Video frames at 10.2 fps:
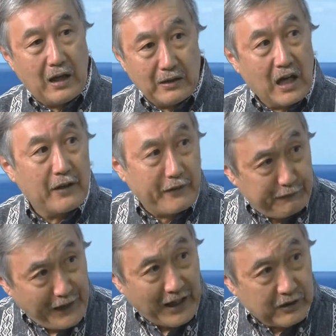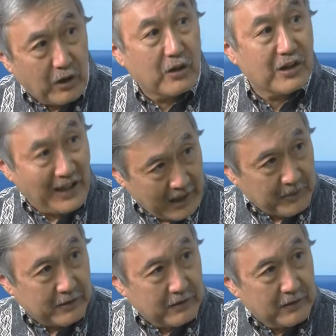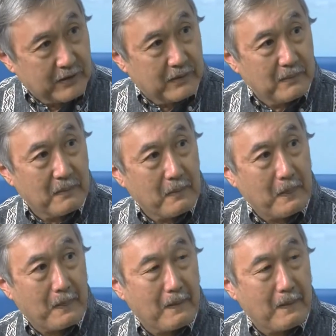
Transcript: lot of effect on climate. The uh,